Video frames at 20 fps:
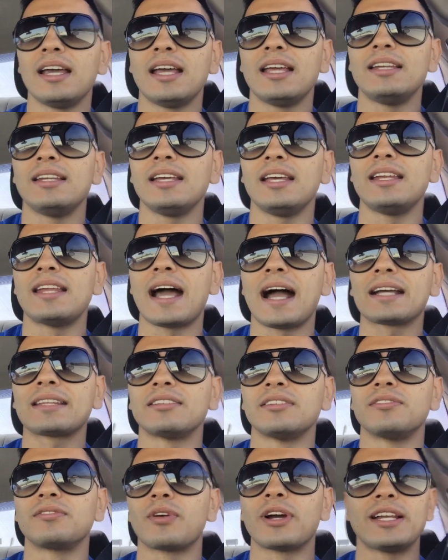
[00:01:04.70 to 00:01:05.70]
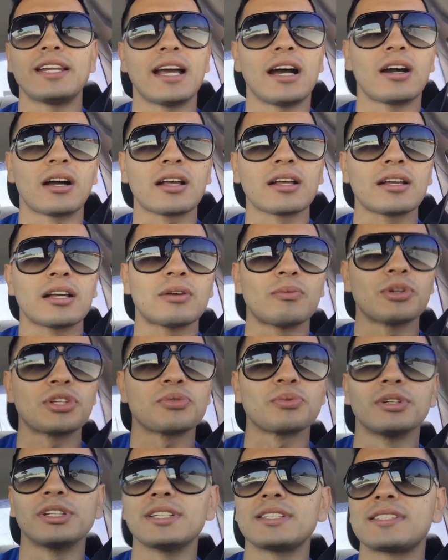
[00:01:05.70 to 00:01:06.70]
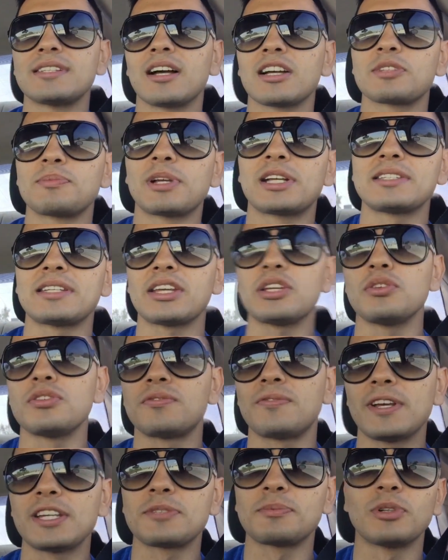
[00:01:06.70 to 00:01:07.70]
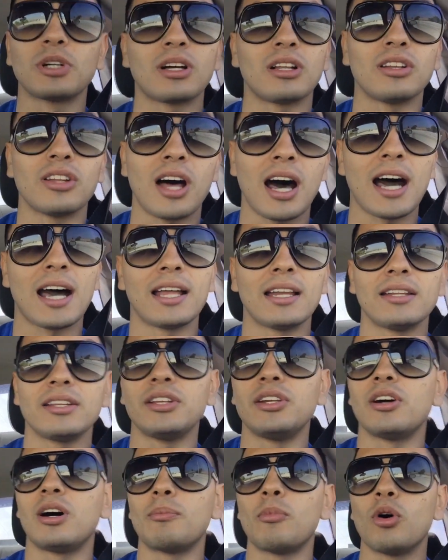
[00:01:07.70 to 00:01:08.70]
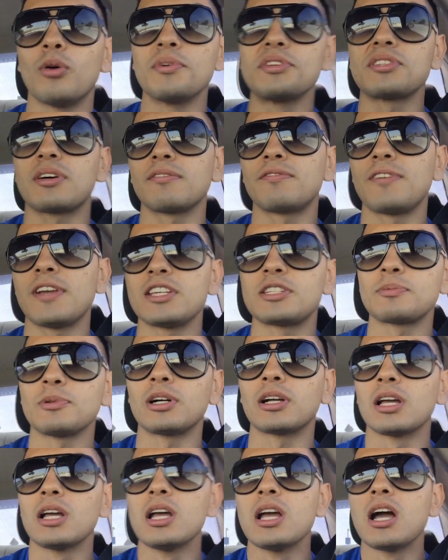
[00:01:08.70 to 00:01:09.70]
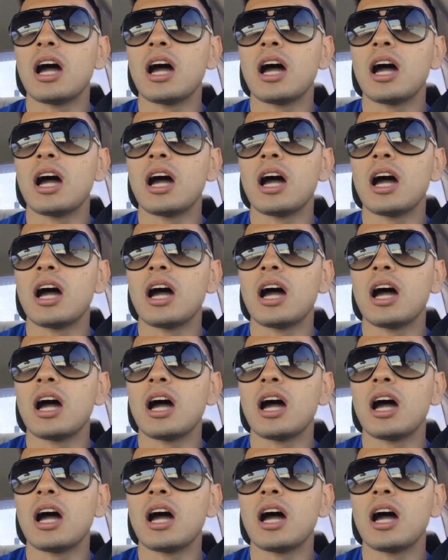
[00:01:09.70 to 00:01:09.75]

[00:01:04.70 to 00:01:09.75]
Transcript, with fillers: inactive right now, which really sucks because I use Facebook a lot. You know, I'm always on Facebook.